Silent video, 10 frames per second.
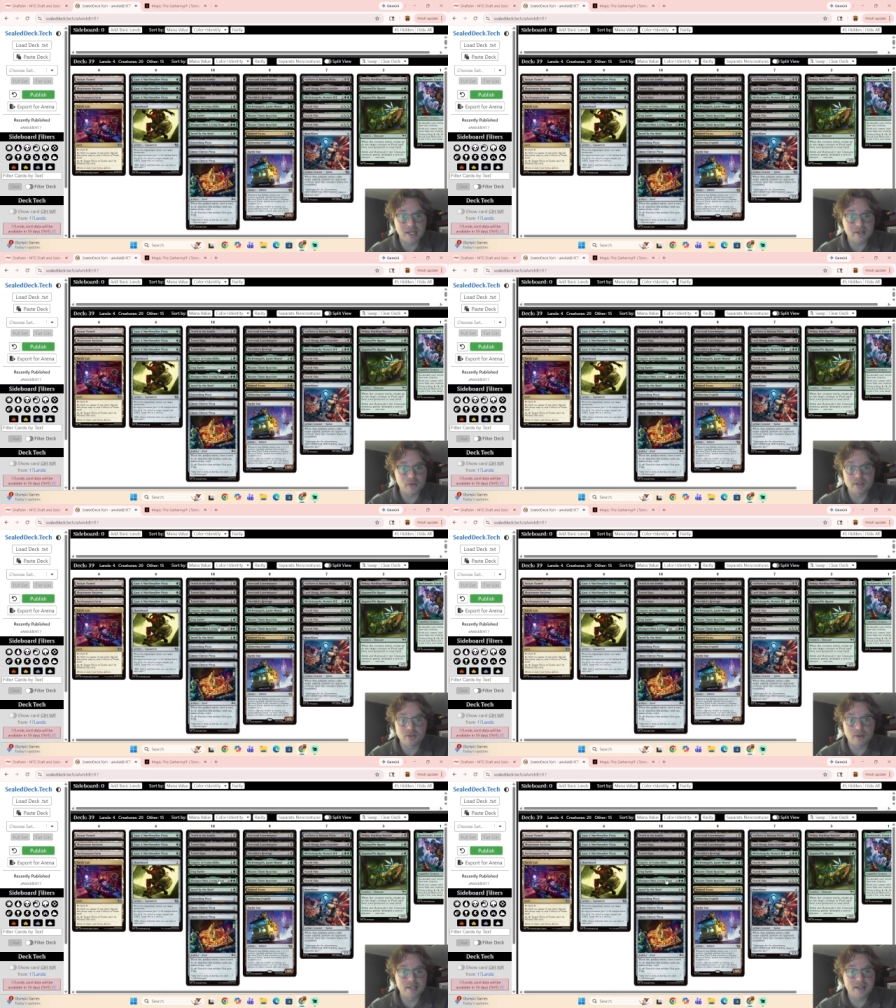That's always
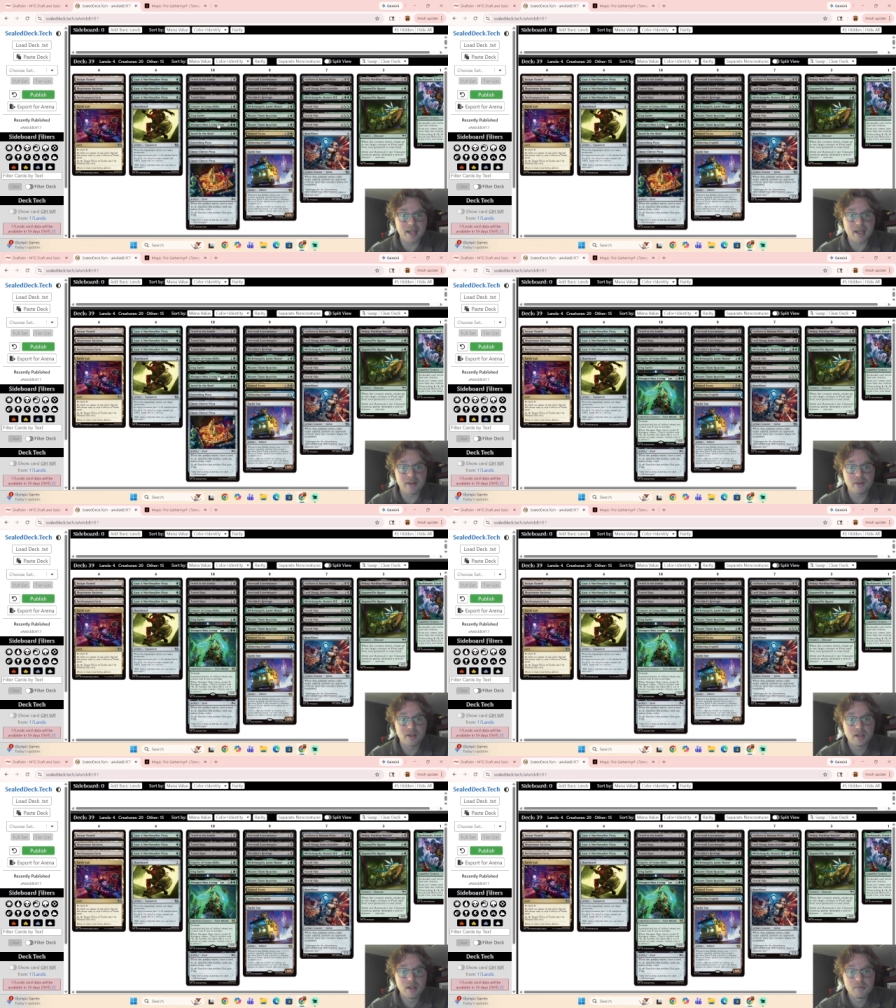great to have.
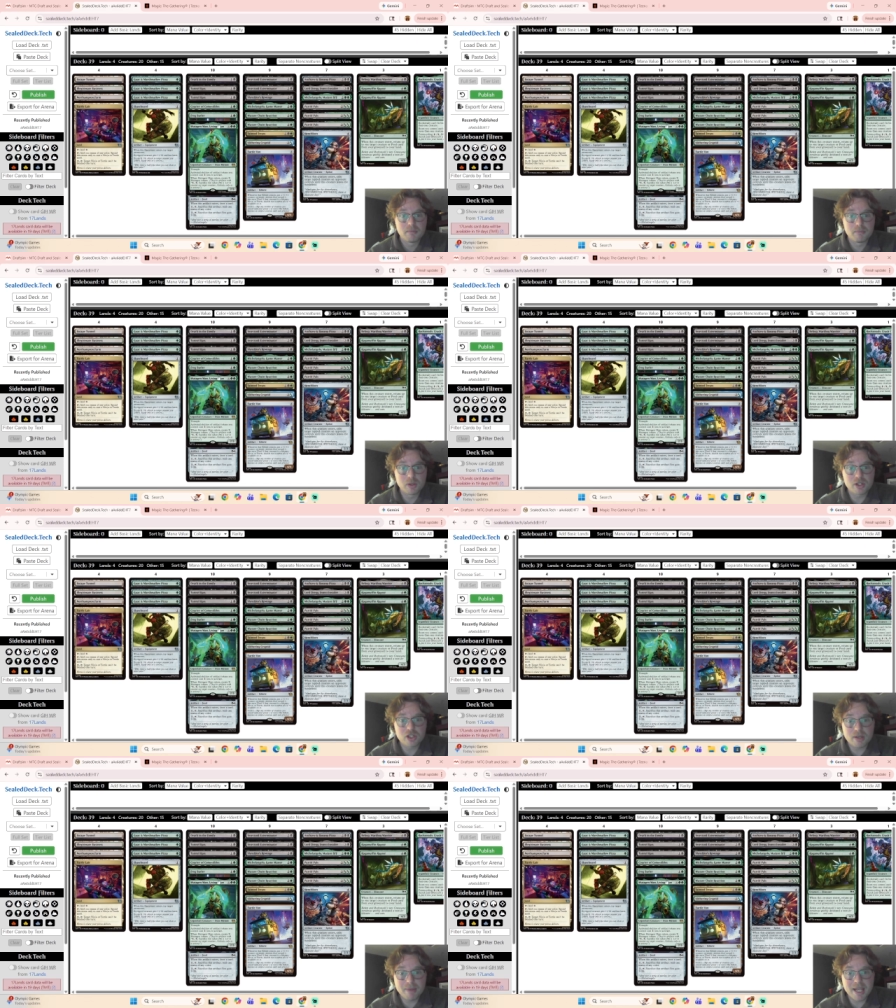
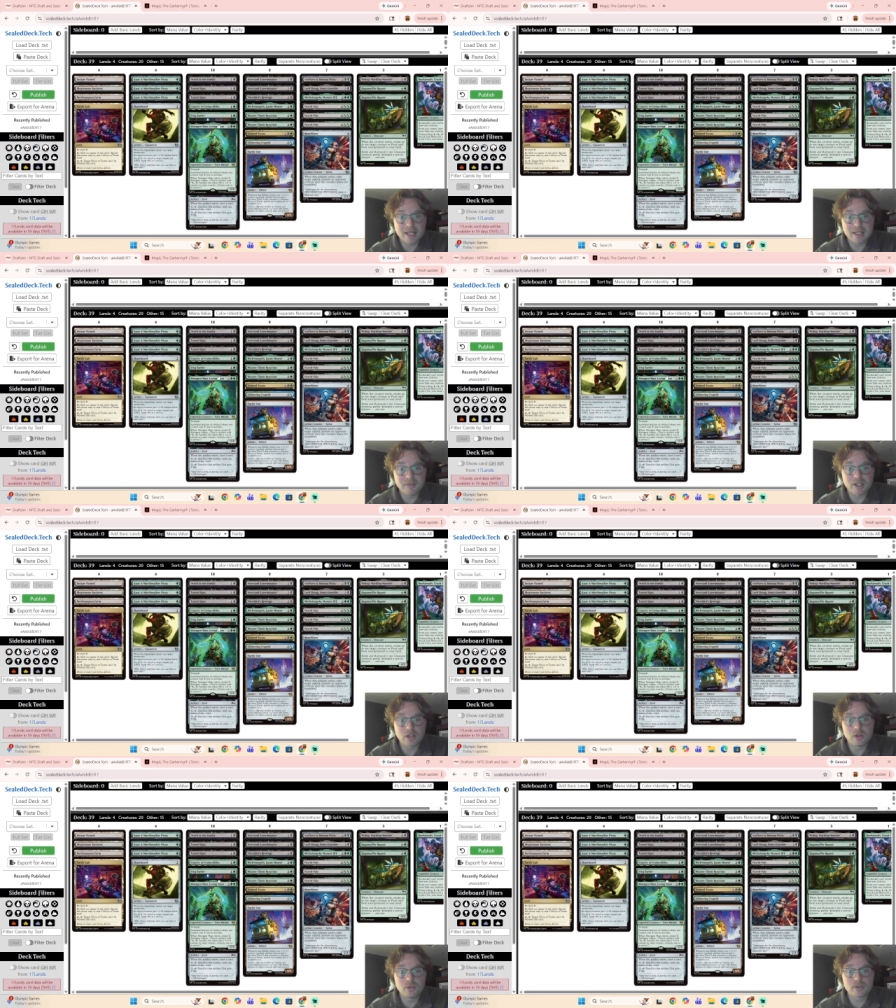Mutagen Man, Living
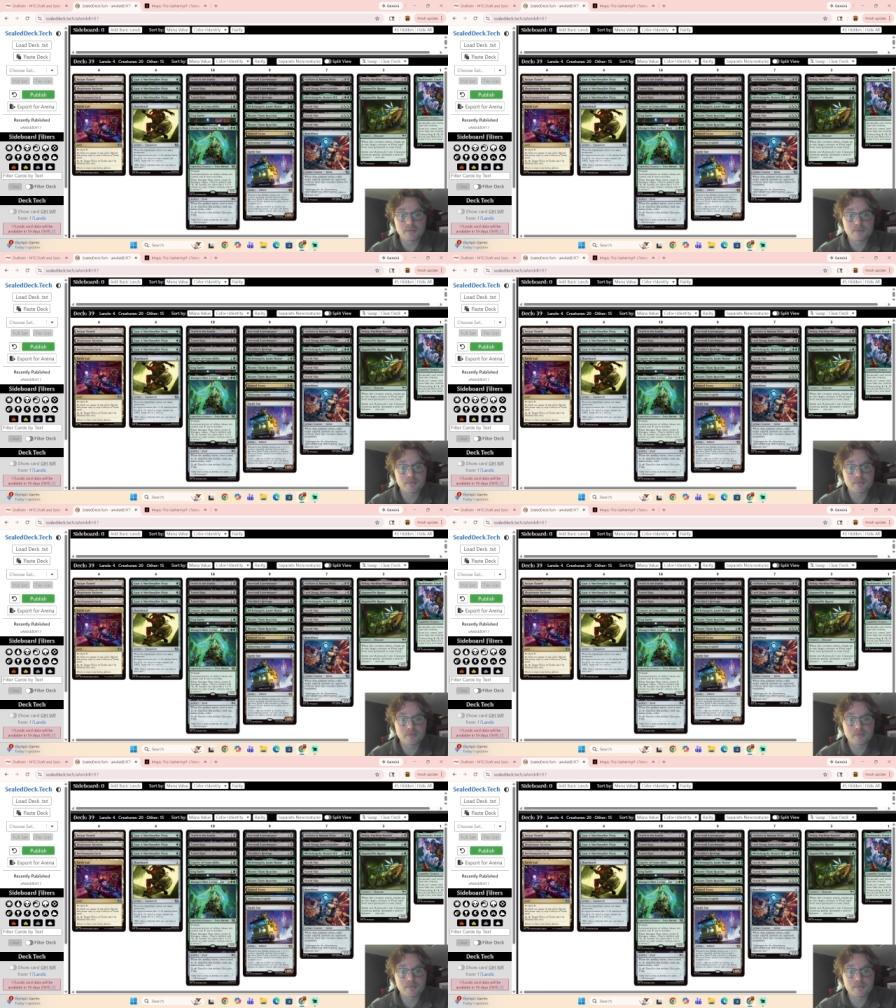Ooze.